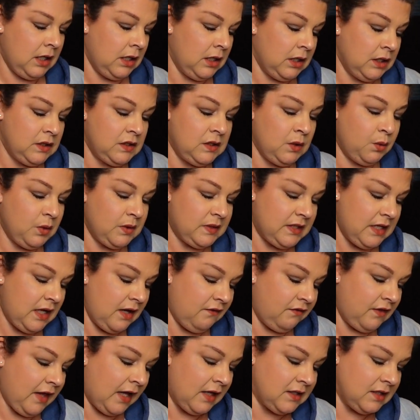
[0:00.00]
So we'll see
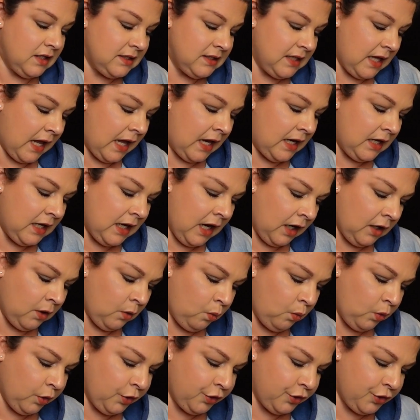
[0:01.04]
if that does any kind of
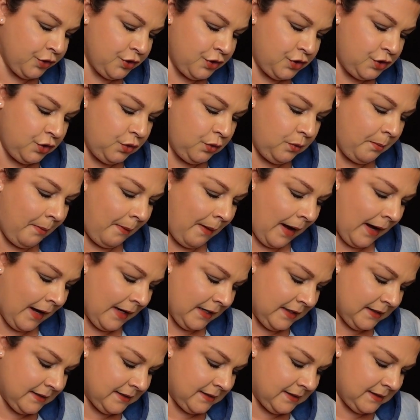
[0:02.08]
wonders to
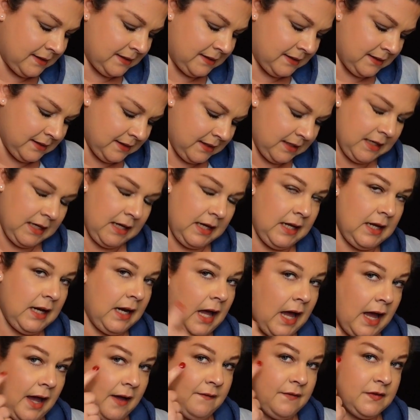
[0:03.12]
my skin.
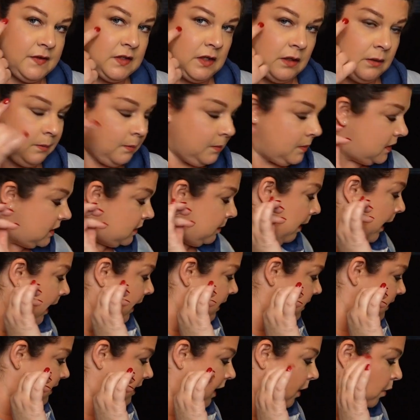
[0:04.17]
I have some
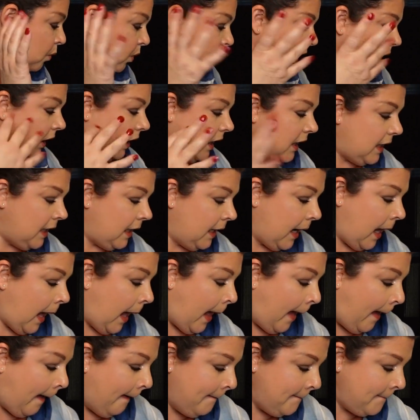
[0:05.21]
spots that I want to lighten
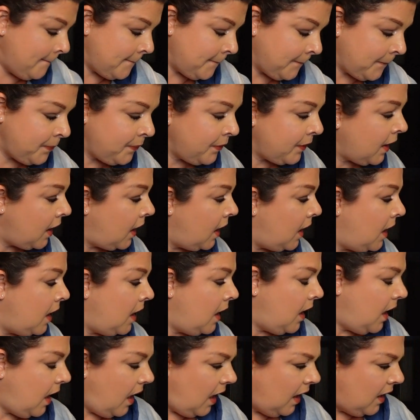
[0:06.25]
up.
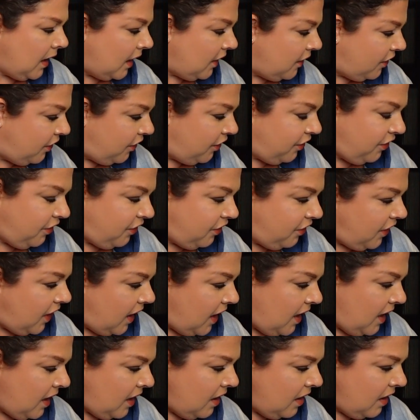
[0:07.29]
And I
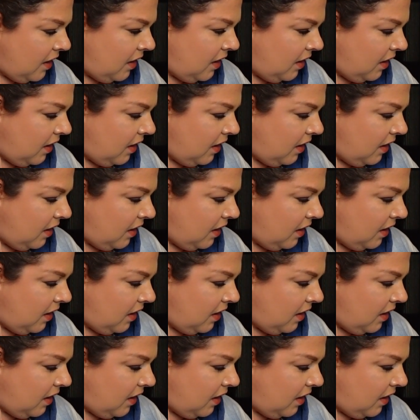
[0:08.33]
think